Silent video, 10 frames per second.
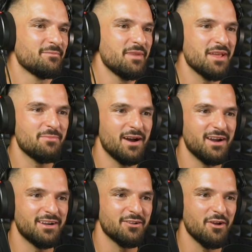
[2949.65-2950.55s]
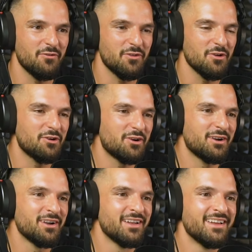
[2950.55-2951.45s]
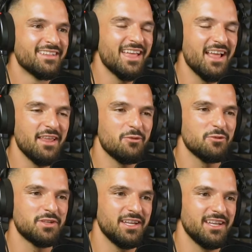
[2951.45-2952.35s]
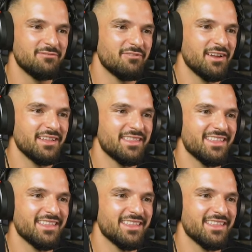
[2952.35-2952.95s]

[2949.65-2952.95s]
make part of your daily routine, right?